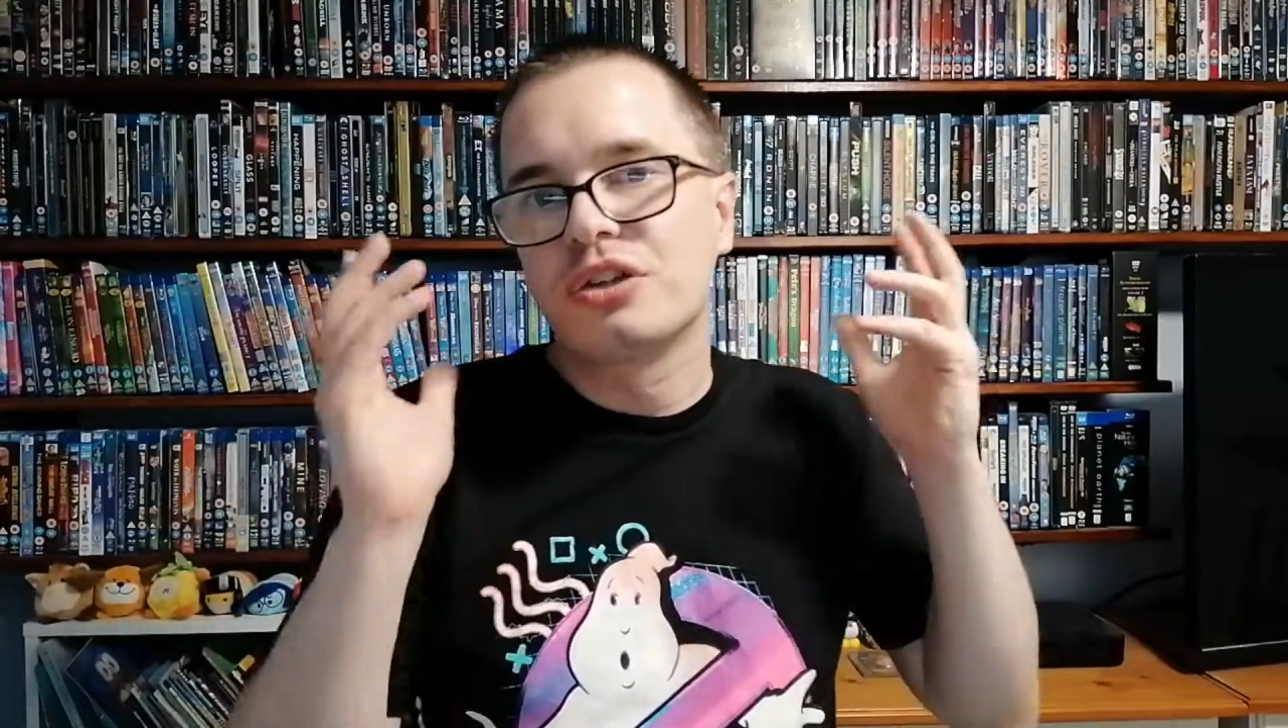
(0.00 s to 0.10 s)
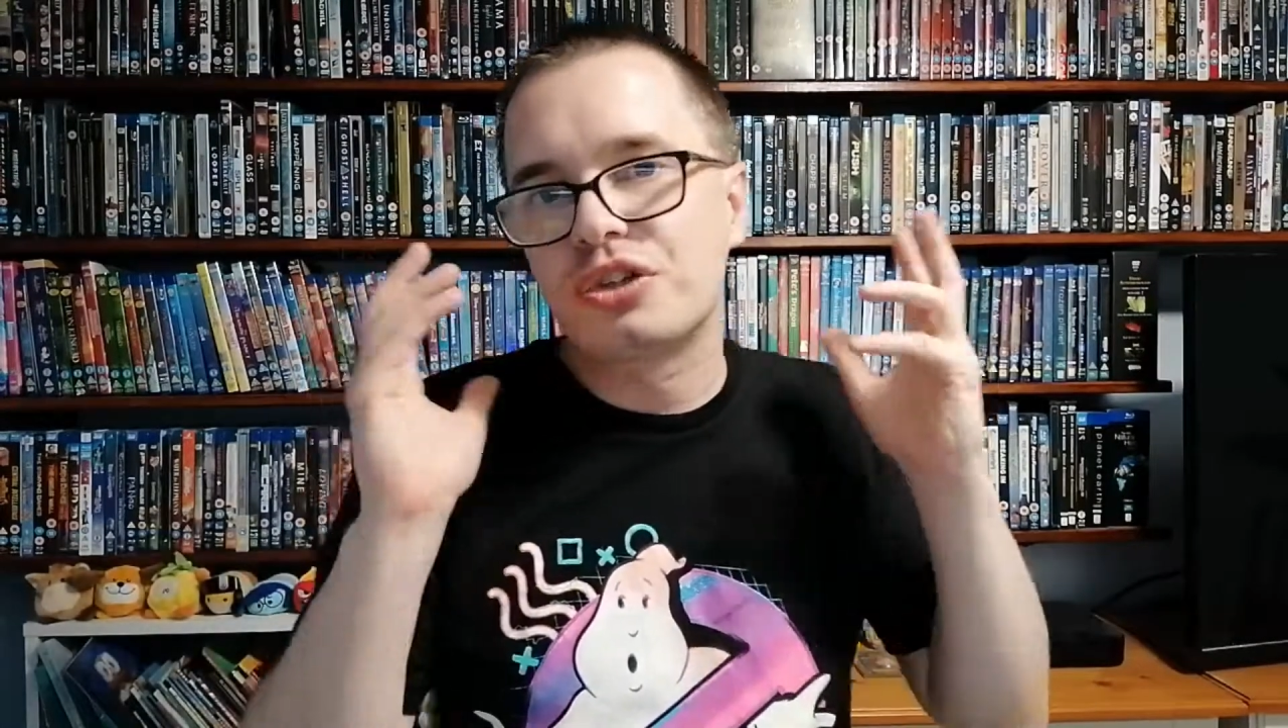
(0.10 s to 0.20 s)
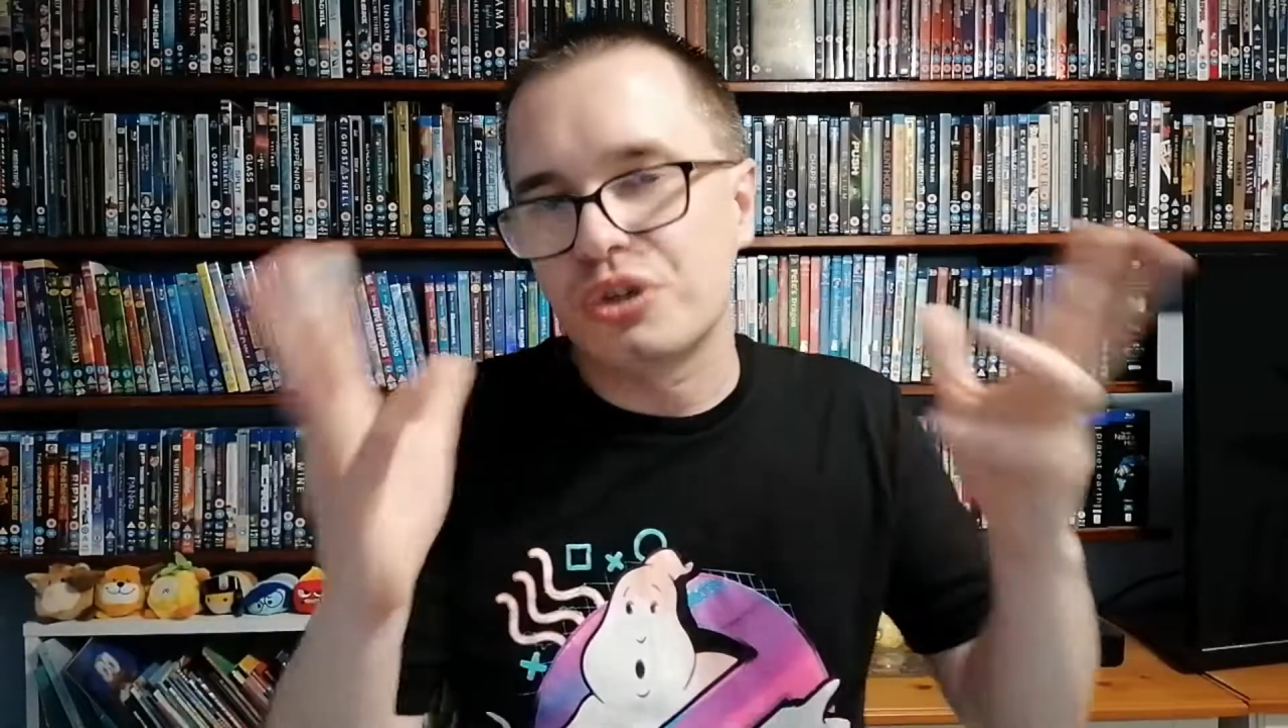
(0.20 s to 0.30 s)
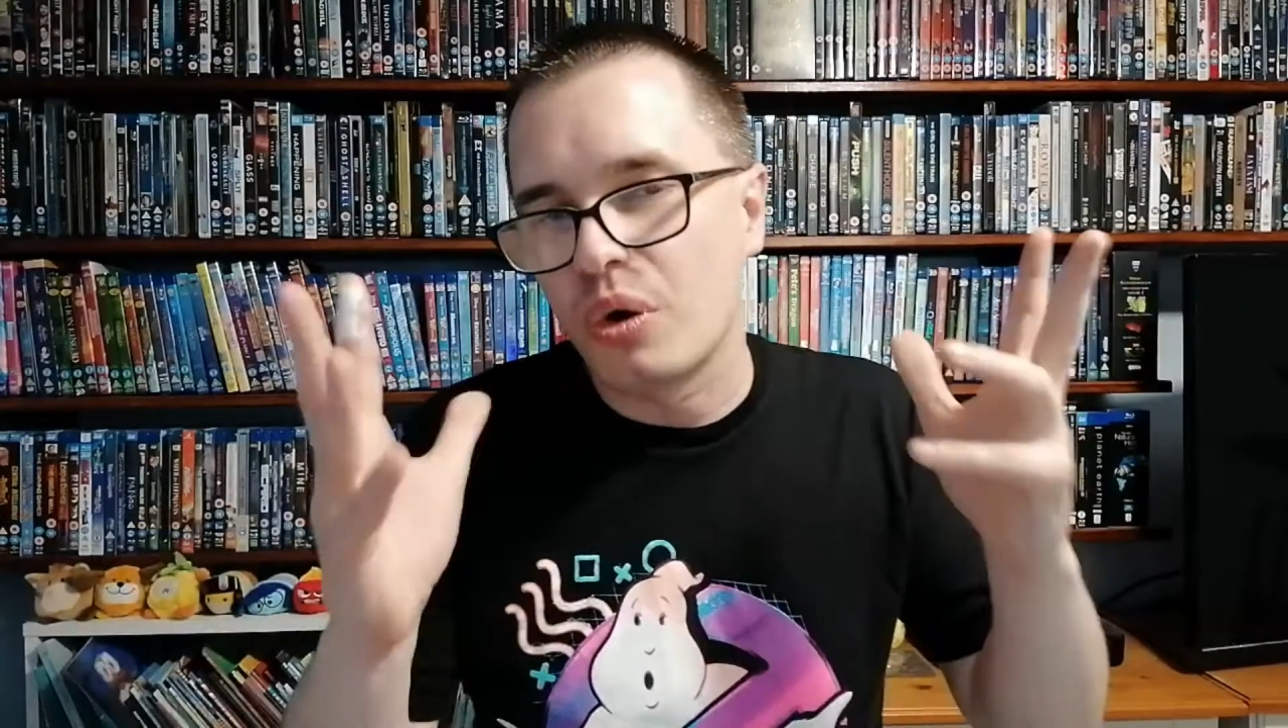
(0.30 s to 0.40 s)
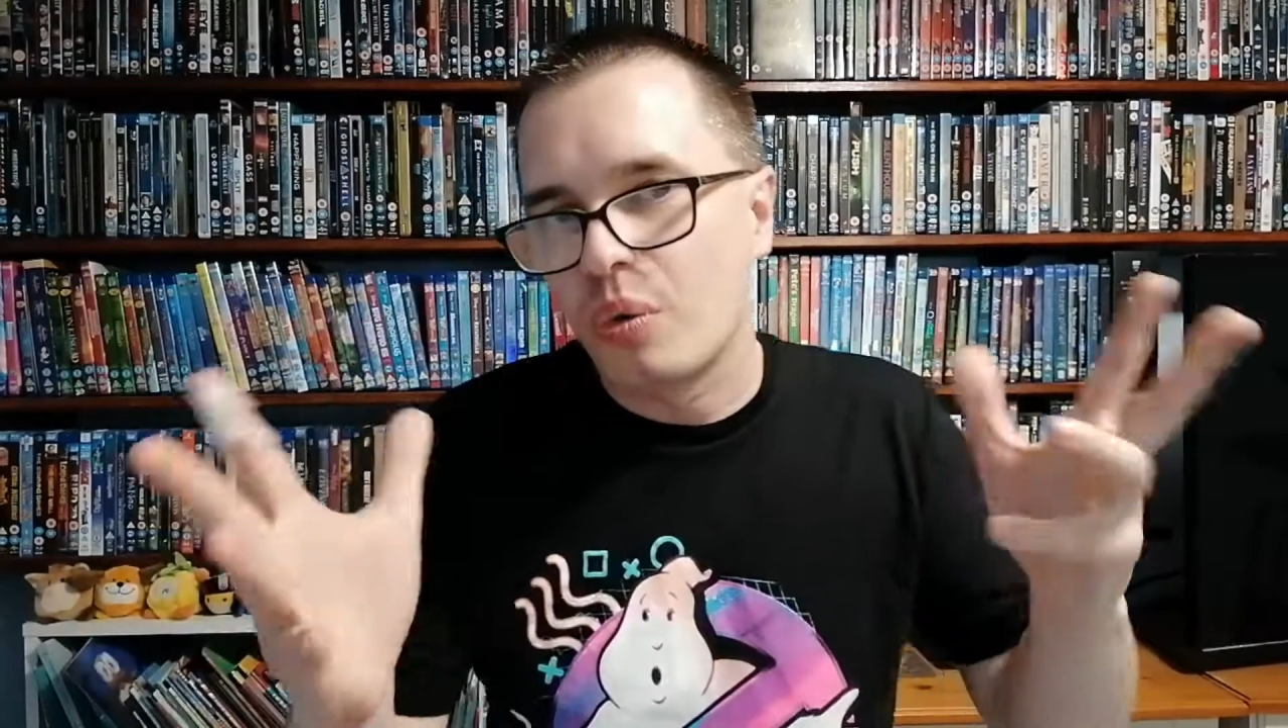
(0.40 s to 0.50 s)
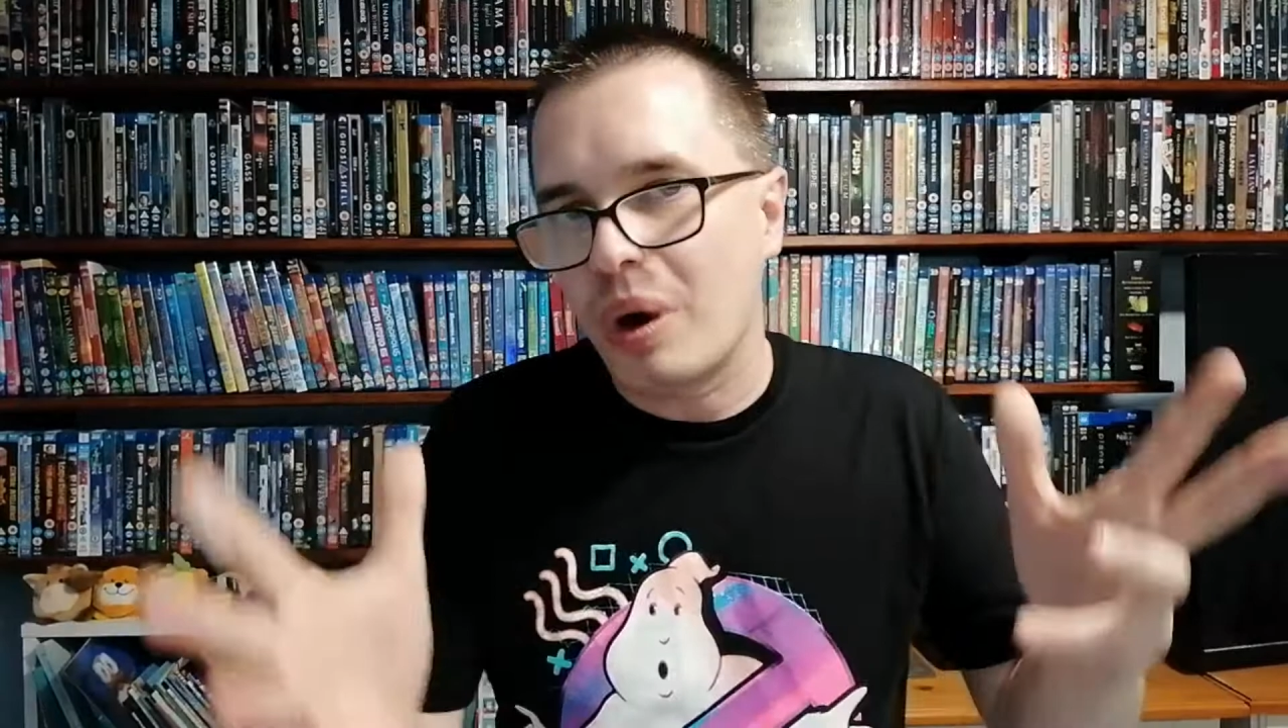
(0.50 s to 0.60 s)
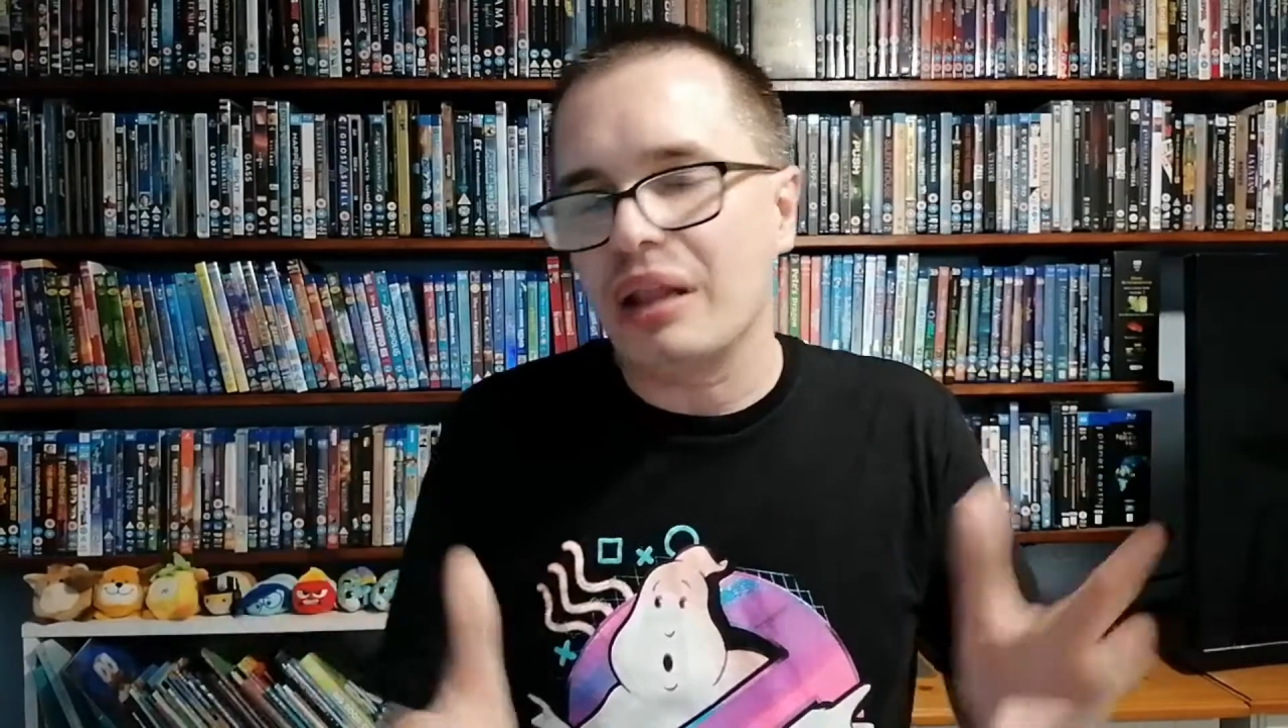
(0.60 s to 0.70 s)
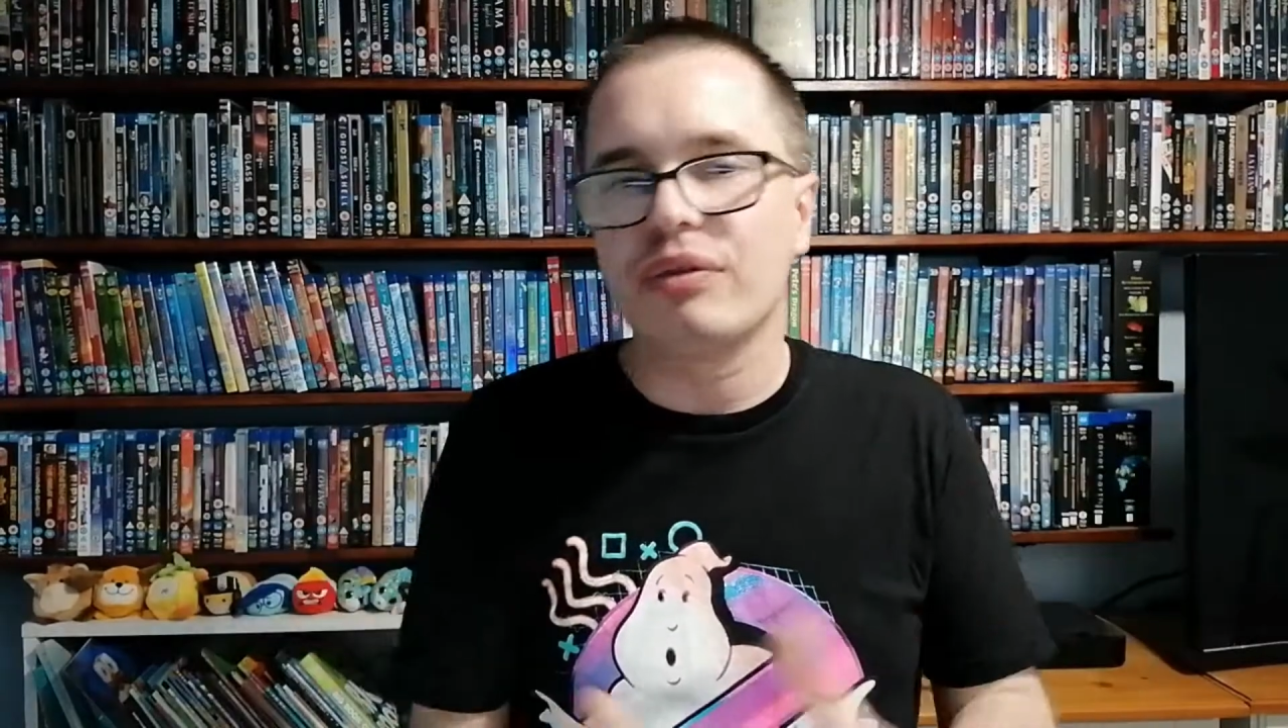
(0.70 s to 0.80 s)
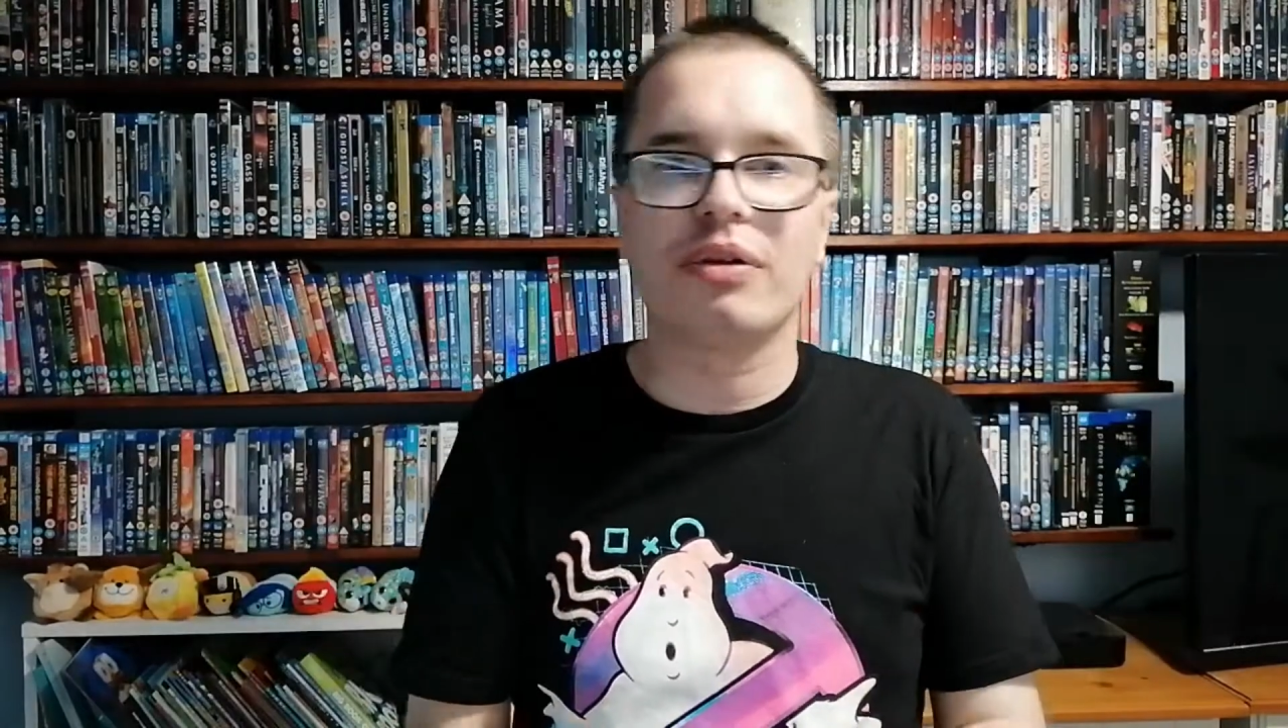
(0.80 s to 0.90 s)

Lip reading: so well